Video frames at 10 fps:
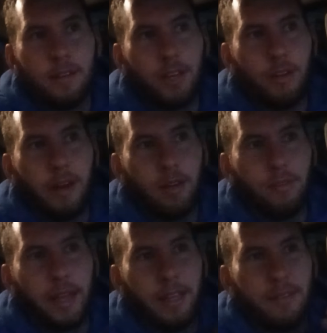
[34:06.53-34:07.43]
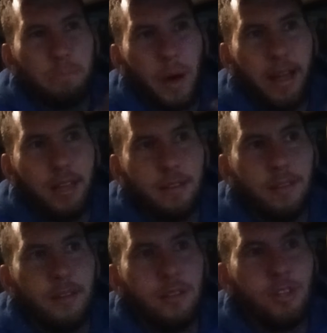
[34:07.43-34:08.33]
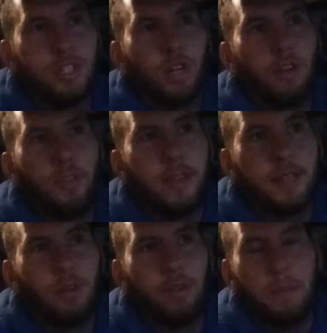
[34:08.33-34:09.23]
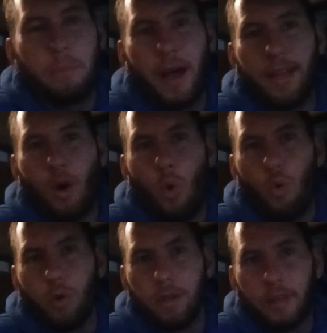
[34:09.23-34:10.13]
You know, I don't like buying there's certain things I don't like buying old.